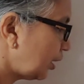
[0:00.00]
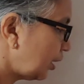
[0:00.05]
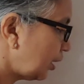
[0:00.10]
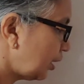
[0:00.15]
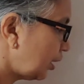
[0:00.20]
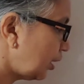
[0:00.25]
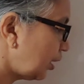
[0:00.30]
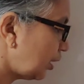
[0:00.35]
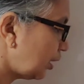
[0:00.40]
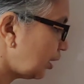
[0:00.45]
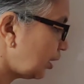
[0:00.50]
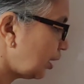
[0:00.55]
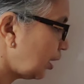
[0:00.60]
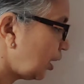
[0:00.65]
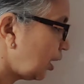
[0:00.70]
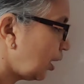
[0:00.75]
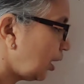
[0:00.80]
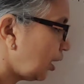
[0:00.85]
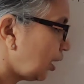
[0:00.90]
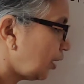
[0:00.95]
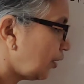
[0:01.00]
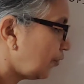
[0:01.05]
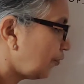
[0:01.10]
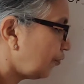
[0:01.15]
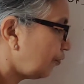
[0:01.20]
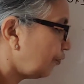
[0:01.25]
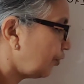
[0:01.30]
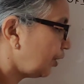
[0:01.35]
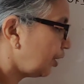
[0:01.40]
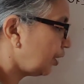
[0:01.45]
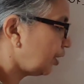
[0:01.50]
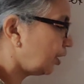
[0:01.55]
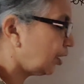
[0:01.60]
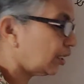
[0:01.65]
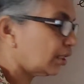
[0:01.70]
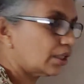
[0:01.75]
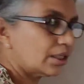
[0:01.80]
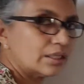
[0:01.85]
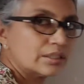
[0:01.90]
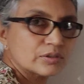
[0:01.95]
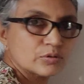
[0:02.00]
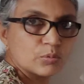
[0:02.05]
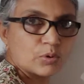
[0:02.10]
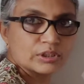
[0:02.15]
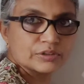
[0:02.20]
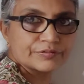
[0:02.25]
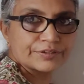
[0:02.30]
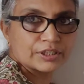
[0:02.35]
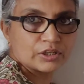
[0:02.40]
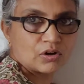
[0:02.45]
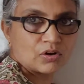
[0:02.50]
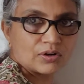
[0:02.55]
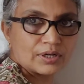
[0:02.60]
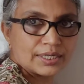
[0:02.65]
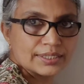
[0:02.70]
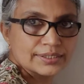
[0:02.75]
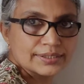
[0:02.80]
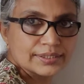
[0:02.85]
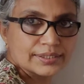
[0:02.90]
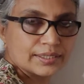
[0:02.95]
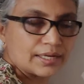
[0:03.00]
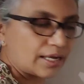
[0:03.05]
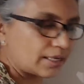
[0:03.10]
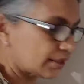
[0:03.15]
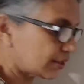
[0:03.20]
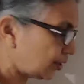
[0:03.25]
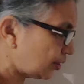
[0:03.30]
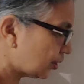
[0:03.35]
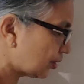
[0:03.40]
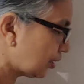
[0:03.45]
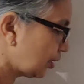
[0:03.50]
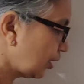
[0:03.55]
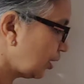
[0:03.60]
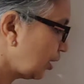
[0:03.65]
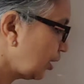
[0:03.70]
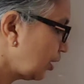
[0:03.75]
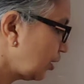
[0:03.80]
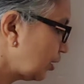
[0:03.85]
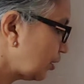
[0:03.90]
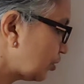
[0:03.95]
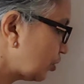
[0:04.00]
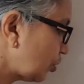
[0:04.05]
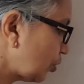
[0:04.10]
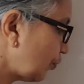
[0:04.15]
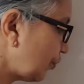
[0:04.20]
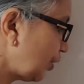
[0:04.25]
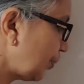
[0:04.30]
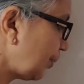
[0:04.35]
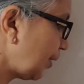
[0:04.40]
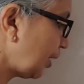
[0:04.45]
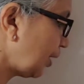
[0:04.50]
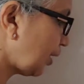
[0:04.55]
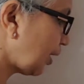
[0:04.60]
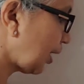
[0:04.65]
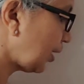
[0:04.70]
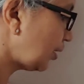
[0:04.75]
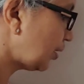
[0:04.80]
E A V D is what we call as the current. So we may